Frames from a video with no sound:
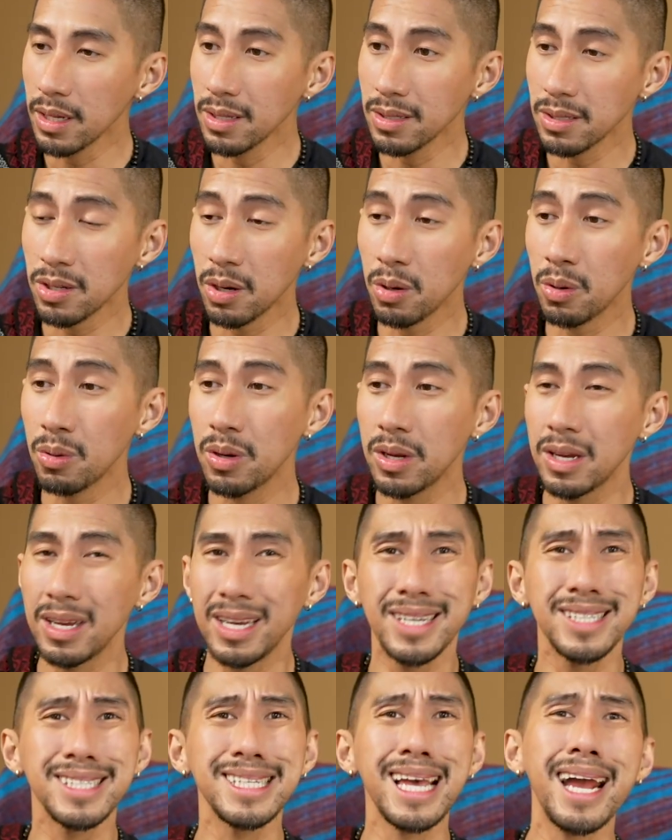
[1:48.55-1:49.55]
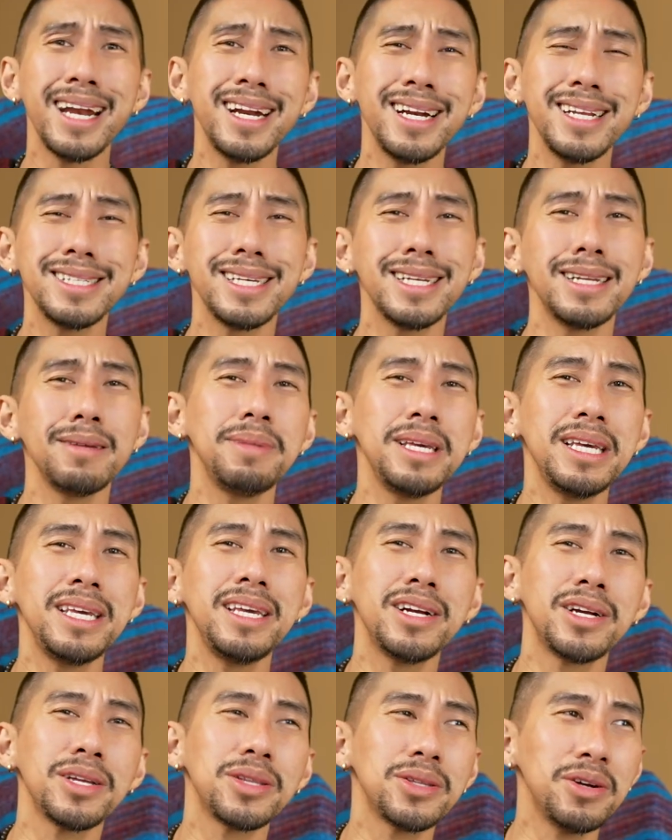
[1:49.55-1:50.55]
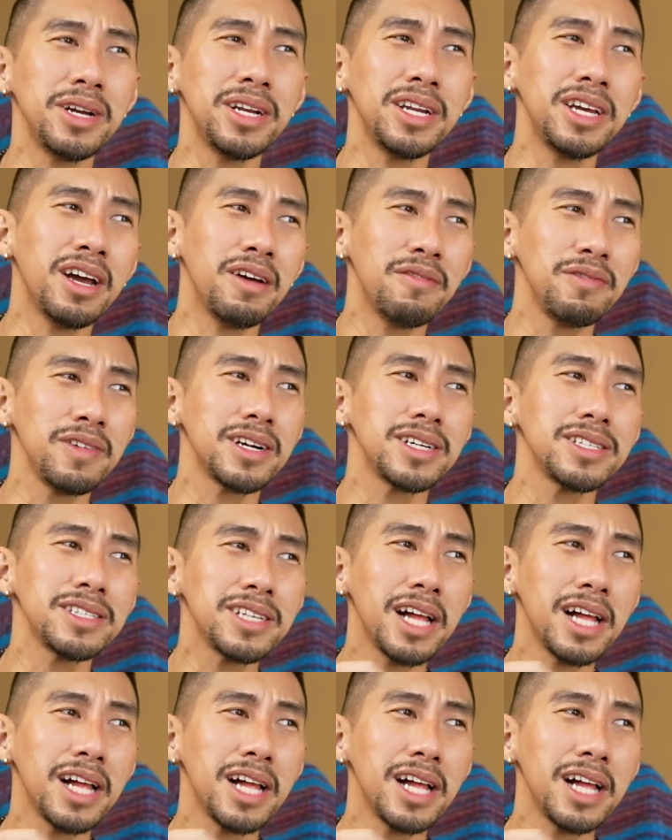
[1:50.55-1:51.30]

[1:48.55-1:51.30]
So, Saturn is going to be here two and a half years.